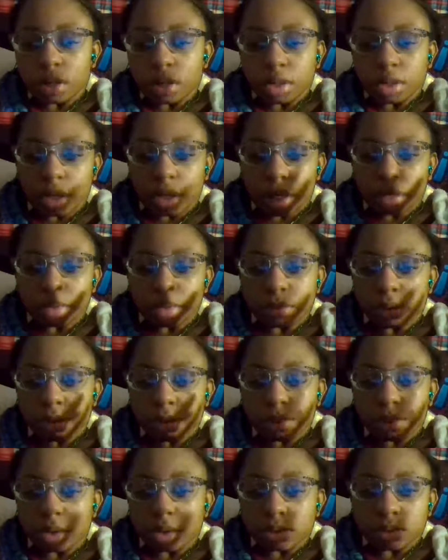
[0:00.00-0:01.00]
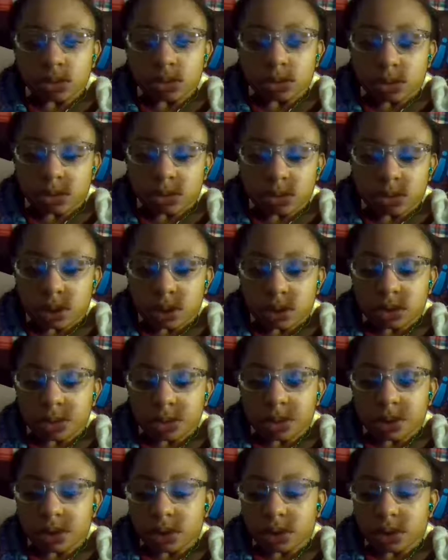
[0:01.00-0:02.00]
yeah, and that's a
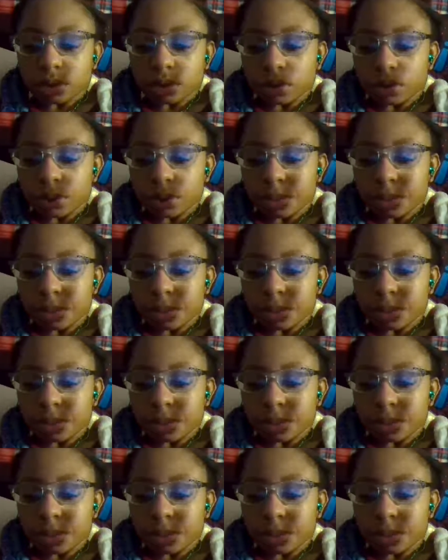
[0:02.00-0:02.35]
good sentiment.